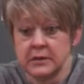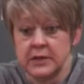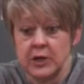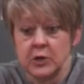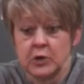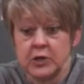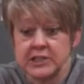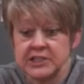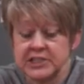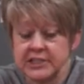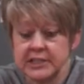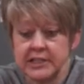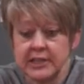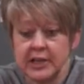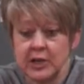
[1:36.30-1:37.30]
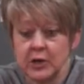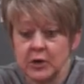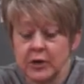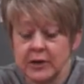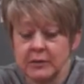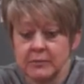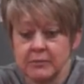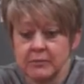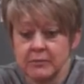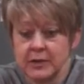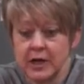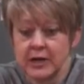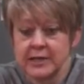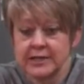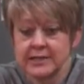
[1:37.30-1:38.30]
No question. You know, um,
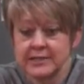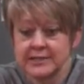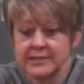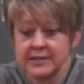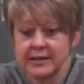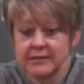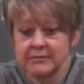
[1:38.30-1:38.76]
our kids.